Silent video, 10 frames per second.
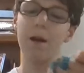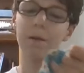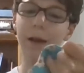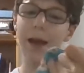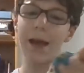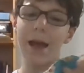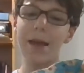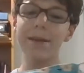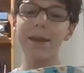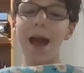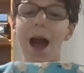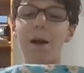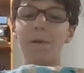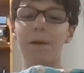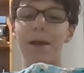Okay, and
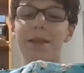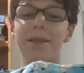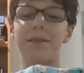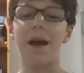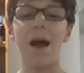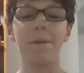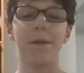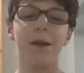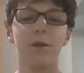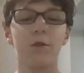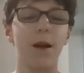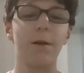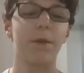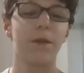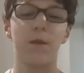now it is time to
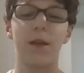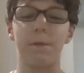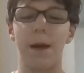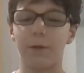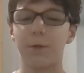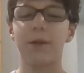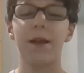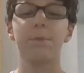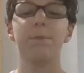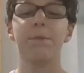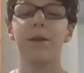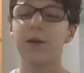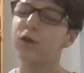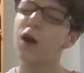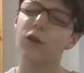wear this face mask because I'm
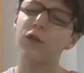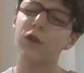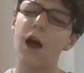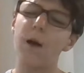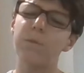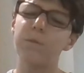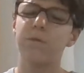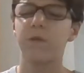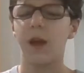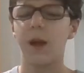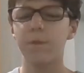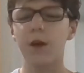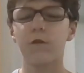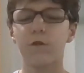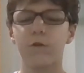not, um, I'm
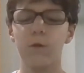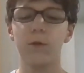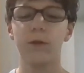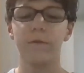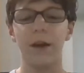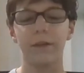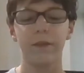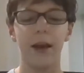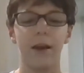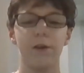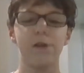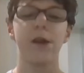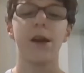not fully vaccinated.